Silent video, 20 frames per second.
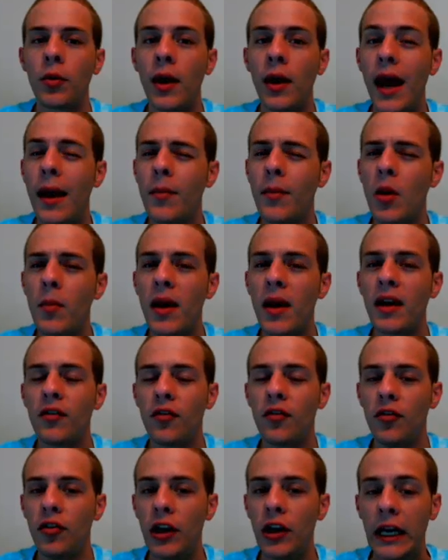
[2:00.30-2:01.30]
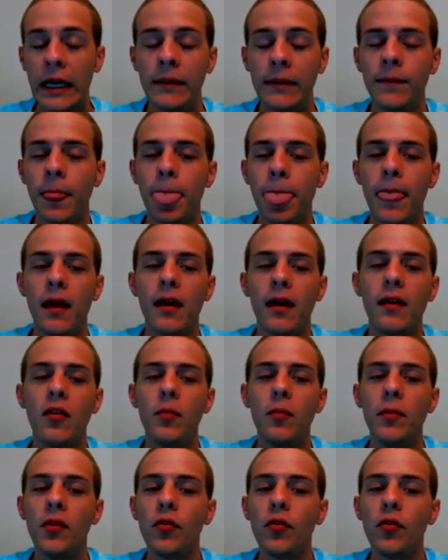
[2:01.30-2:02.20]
or mmHg. And the